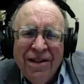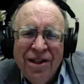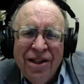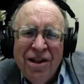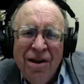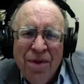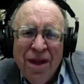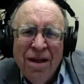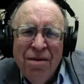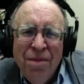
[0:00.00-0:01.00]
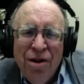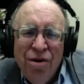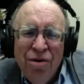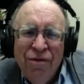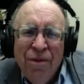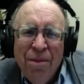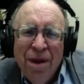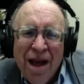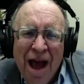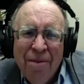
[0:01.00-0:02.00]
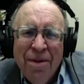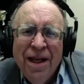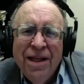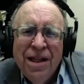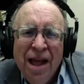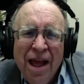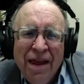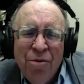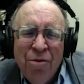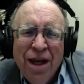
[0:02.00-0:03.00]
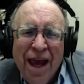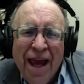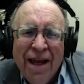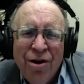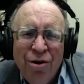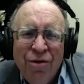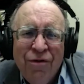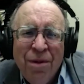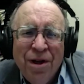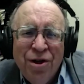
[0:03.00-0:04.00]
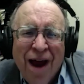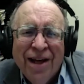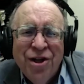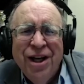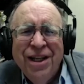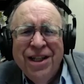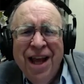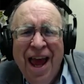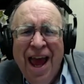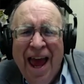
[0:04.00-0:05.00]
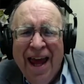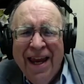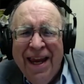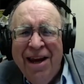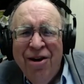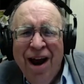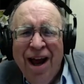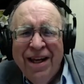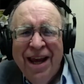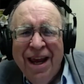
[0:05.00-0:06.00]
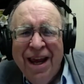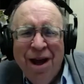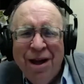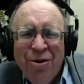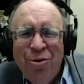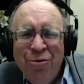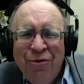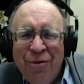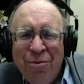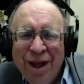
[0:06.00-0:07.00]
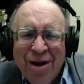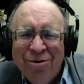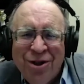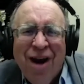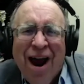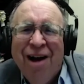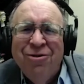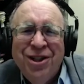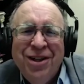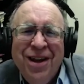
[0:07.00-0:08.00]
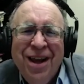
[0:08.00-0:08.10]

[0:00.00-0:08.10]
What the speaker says: something to be learned from the comedies that we can't learn from the tragedies. And here I take my clue from Leo Strauss.